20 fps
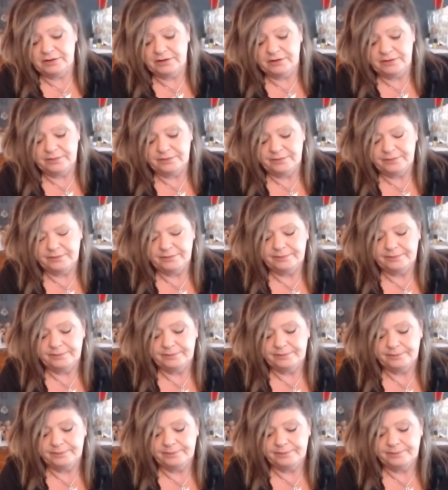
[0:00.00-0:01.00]

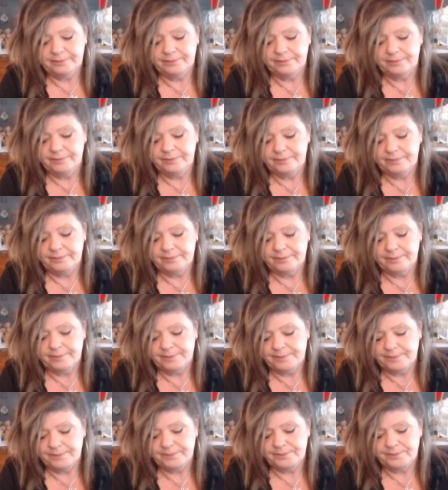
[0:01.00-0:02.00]

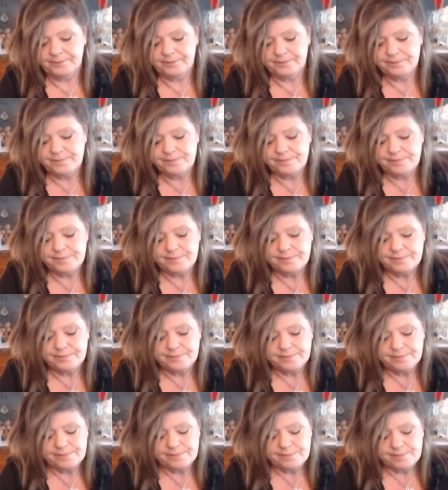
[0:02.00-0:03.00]

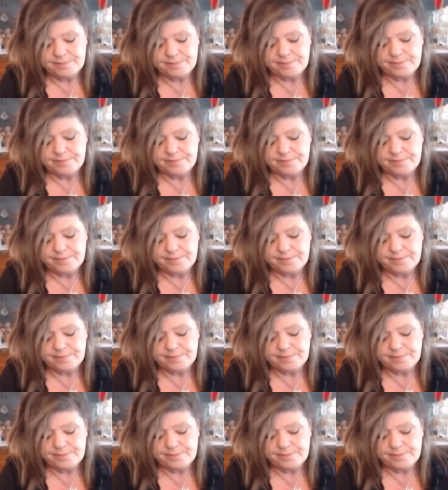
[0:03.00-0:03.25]
Nothing is said.